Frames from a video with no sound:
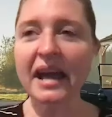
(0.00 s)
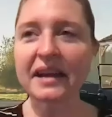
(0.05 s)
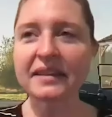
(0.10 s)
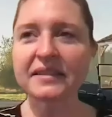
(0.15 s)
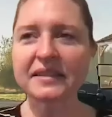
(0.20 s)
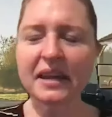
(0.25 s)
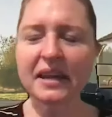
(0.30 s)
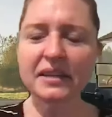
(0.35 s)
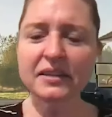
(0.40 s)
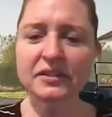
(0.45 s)
yeah.
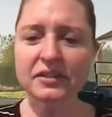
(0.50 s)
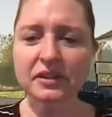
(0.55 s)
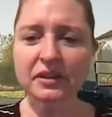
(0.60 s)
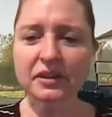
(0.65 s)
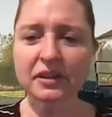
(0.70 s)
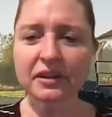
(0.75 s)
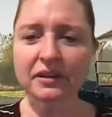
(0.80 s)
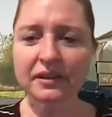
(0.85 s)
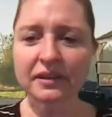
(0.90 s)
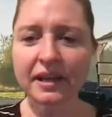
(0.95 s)
accents.
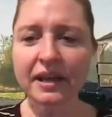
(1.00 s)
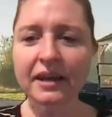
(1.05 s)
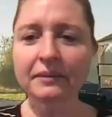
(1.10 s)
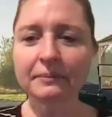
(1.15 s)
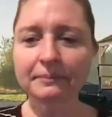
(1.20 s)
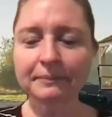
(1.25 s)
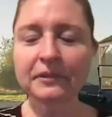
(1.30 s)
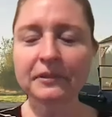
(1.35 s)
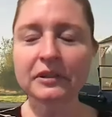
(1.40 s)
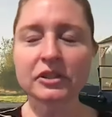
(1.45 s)
yeah,
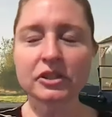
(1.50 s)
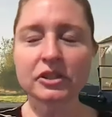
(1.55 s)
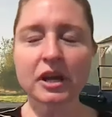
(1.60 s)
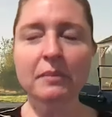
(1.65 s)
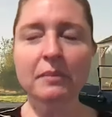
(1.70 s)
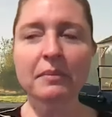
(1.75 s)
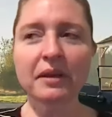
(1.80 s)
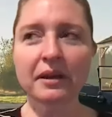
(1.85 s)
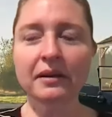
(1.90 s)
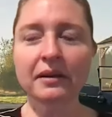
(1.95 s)
good
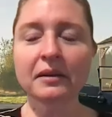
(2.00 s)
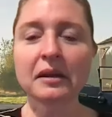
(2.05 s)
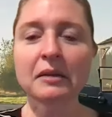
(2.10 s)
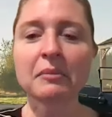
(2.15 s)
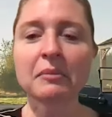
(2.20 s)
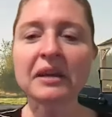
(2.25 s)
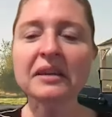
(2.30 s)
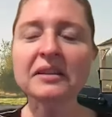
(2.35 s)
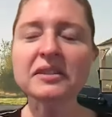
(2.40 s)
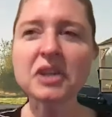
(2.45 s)
job there.
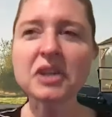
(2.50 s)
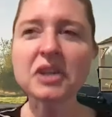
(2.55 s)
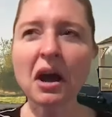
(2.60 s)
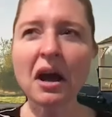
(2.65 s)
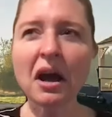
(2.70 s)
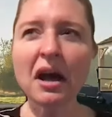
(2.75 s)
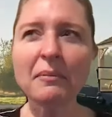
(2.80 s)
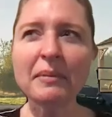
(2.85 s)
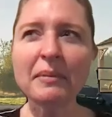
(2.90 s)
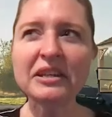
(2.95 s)
Because
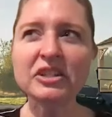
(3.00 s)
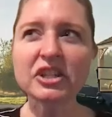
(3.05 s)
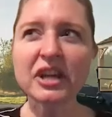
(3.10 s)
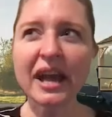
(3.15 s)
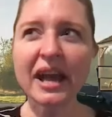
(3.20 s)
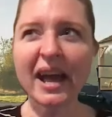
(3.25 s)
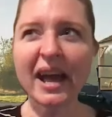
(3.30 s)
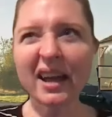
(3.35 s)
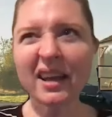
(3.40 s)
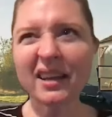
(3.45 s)
Tom and
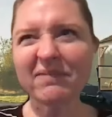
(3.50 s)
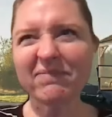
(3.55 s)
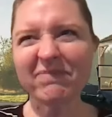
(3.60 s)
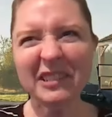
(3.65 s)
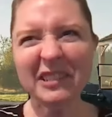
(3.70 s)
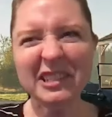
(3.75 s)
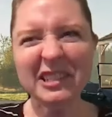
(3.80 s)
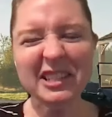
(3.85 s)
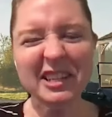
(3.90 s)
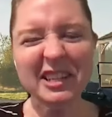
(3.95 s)
Jack
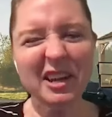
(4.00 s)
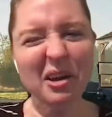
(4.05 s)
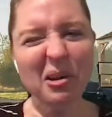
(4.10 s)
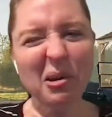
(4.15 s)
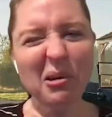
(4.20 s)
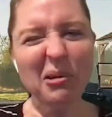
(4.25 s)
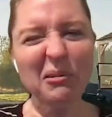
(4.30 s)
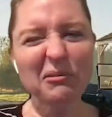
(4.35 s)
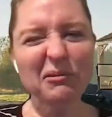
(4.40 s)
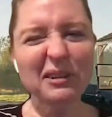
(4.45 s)

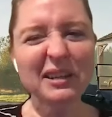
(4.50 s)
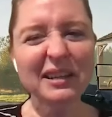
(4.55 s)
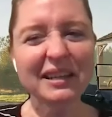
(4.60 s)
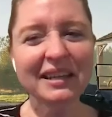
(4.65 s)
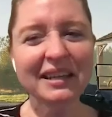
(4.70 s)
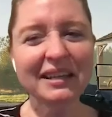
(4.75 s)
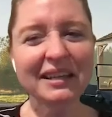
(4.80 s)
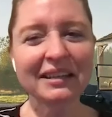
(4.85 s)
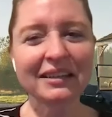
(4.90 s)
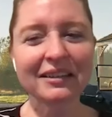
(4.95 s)
don't
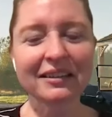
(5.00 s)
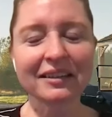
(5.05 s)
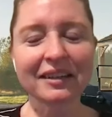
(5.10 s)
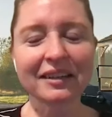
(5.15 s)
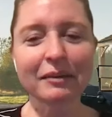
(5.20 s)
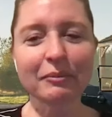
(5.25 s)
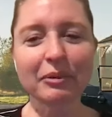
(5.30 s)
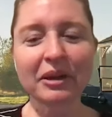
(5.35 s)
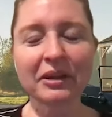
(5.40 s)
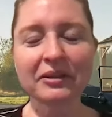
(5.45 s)
really
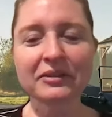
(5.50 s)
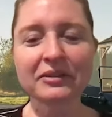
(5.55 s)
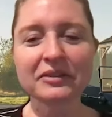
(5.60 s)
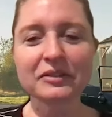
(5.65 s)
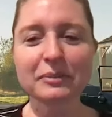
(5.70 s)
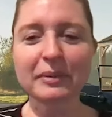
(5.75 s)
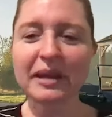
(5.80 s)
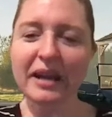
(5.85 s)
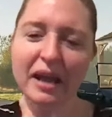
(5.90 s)
look like brothers,